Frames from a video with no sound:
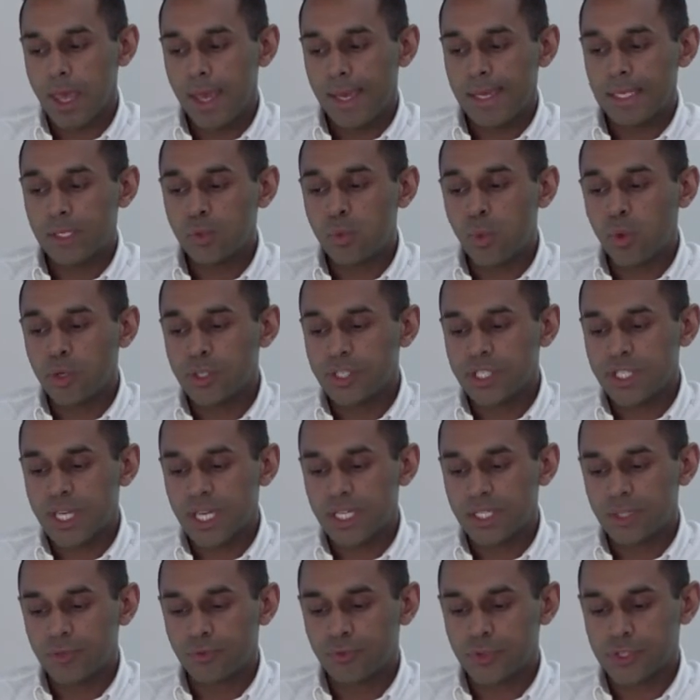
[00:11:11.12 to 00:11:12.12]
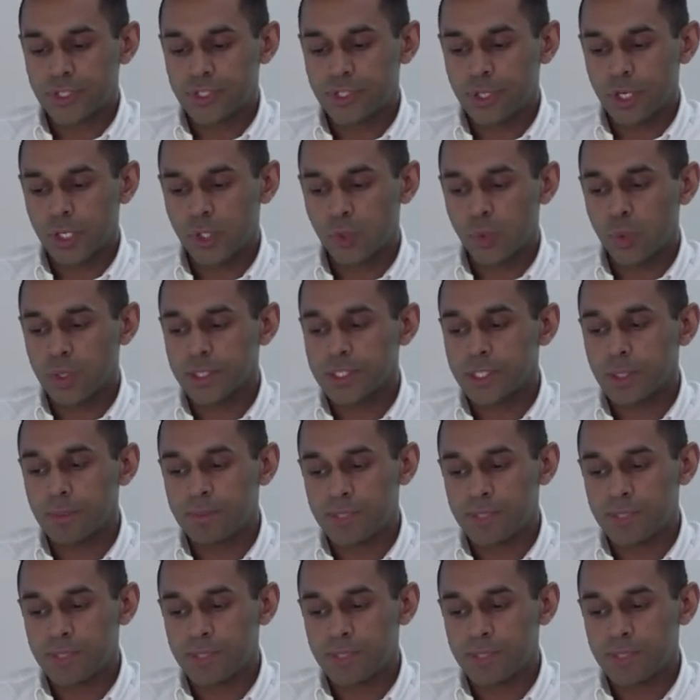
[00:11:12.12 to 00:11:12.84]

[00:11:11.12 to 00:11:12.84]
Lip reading: In quantitative research, what's